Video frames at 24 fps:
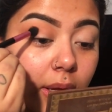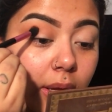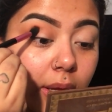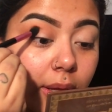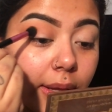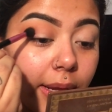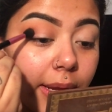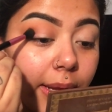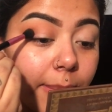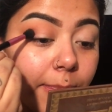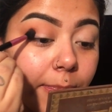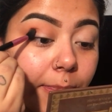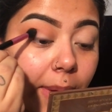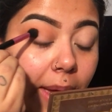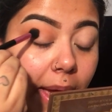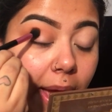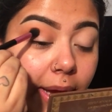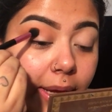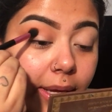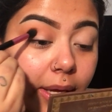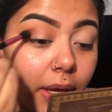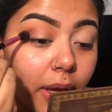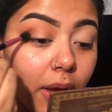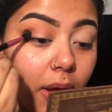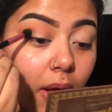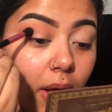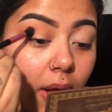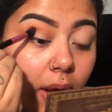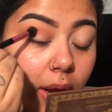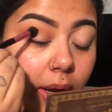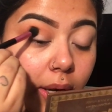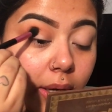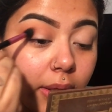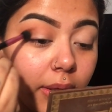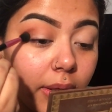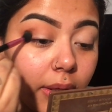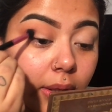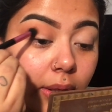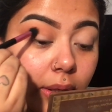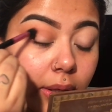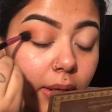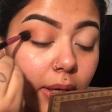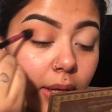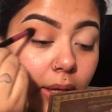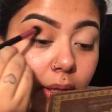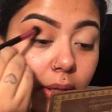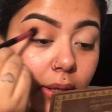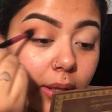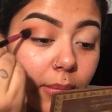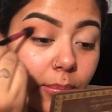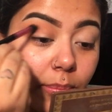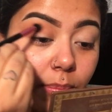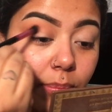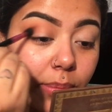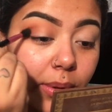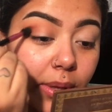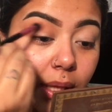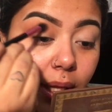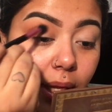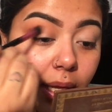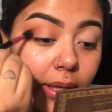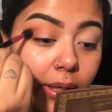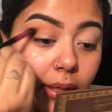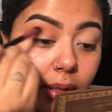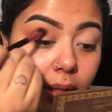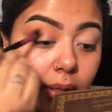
and like pack it on and then blend.